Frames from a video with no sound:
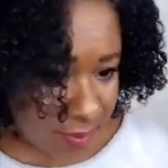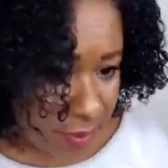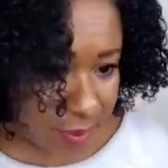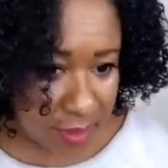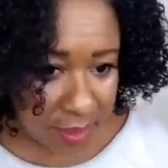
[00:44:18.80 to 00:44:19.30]

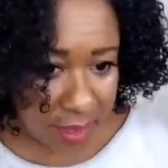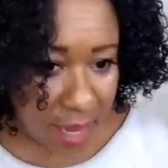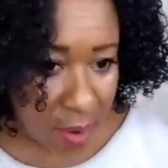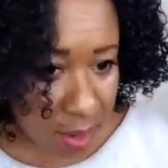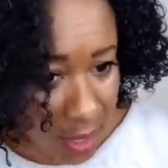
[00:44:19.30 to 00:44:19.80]
you can see
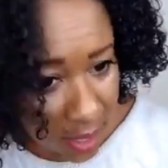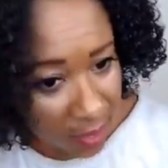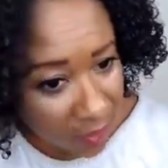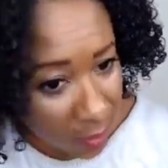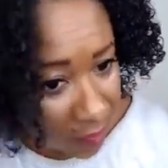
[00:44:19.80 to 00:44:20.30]
how
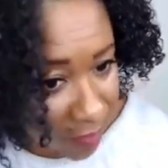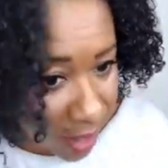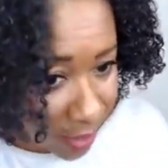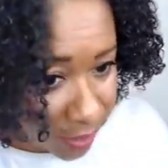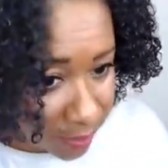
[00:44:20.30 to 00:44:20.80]
if I want
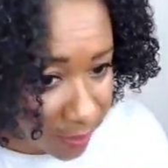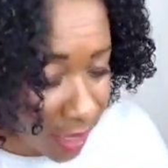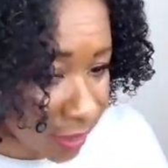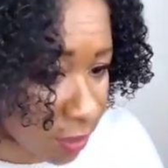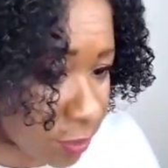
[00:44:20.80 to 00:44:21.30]
volume,
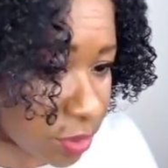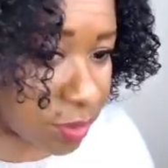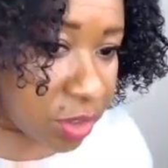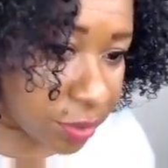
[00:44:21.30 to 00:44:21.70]
I use the